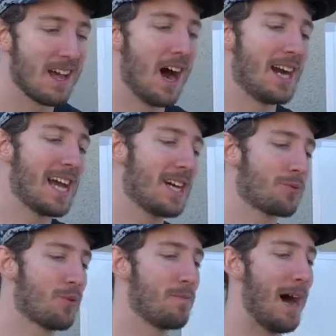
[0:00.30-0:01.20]
Alright guys,
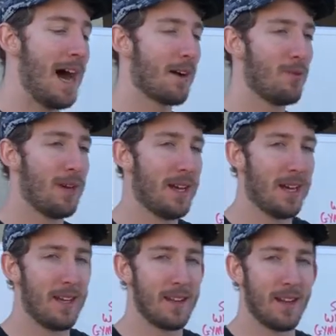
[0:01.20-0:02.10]
we're back
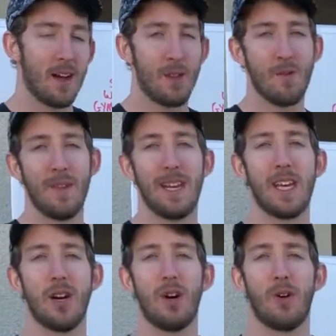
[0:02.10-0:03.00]
with another
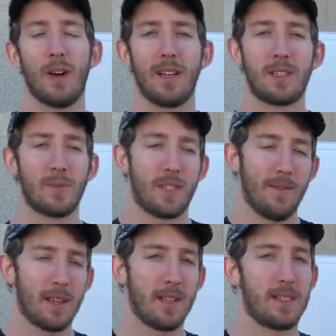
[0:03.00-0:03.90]
video, and
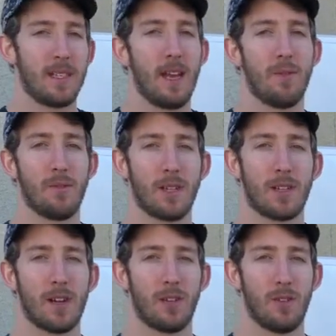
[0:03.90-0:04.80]
specifically today we want to
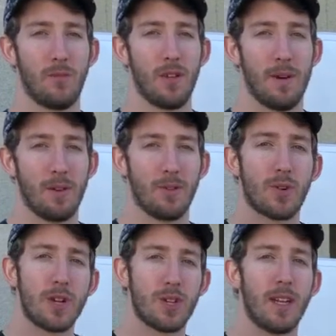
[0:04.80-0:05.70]
talk a little bit about
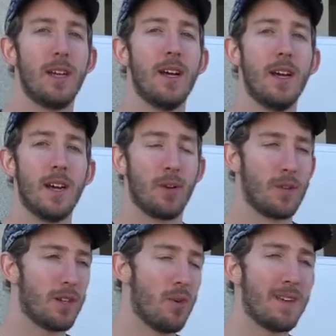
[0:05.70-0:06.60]
nutrition. We
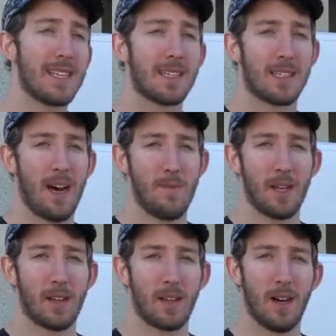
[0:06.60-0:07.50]
dove into this
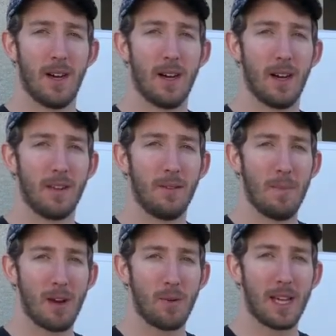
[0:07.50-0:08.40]
topic
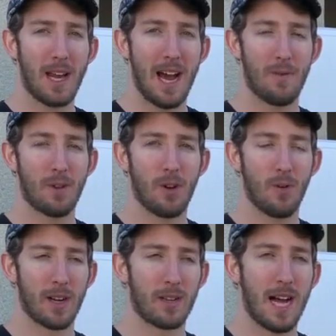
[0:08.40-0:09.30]
about a week and a half
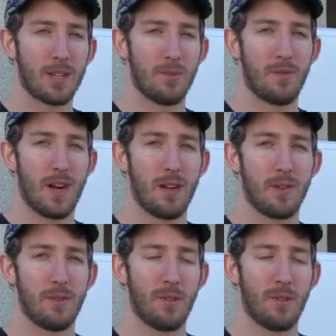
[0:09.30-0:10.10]
ago in a classroom environment.